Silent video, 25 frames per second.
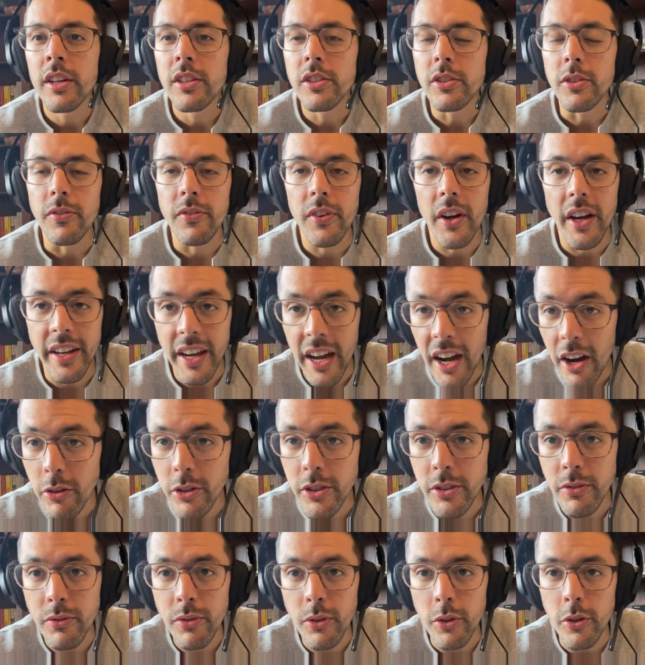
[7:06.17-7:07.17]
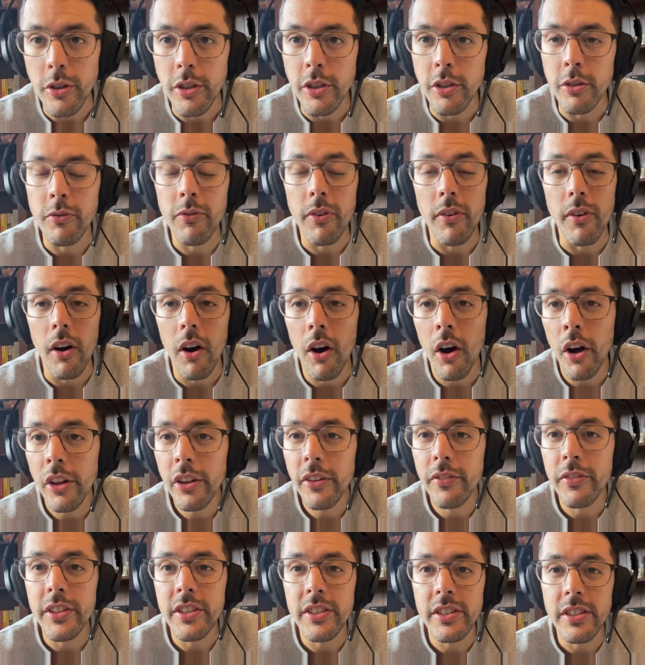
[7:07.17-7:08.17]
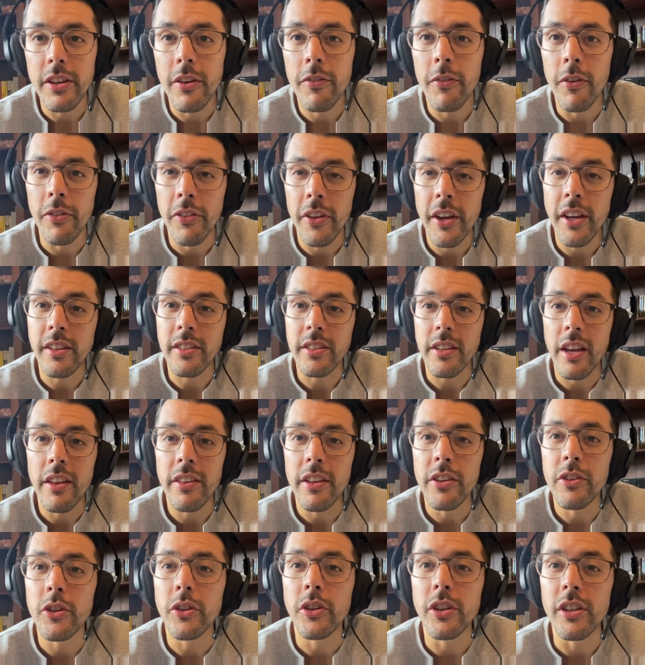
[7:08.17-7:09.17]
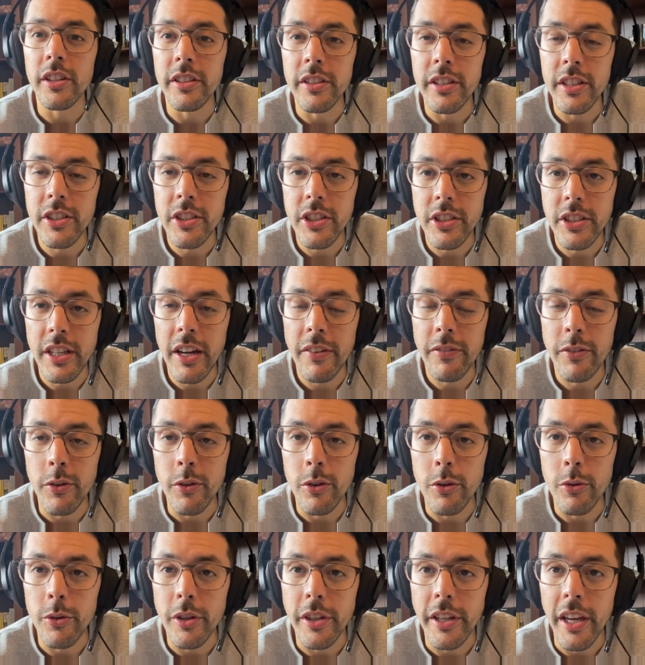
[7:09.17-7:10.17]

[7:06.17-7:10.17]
to find housing for you, for all of these different things, and then you're going to ditch us after three